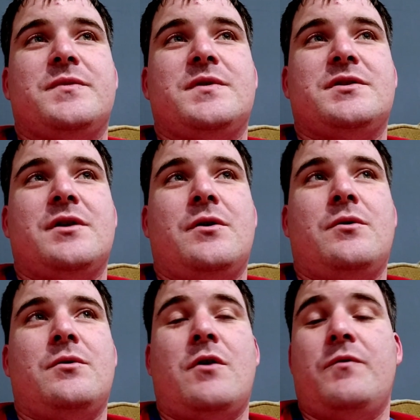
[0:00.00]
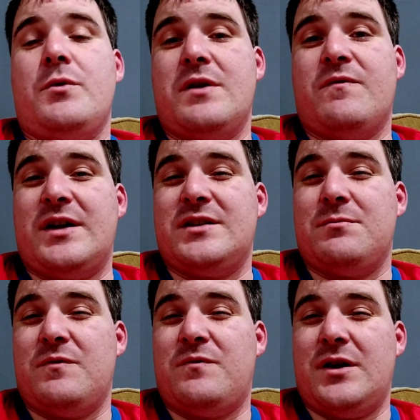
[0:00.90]
So hopefully we can find
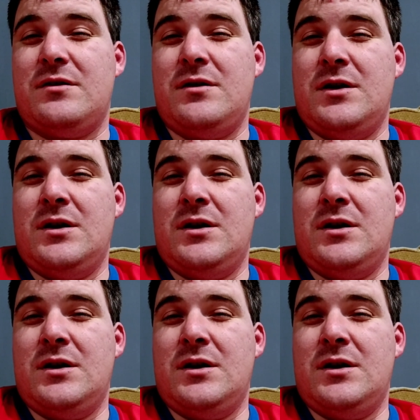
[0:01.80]
something fun.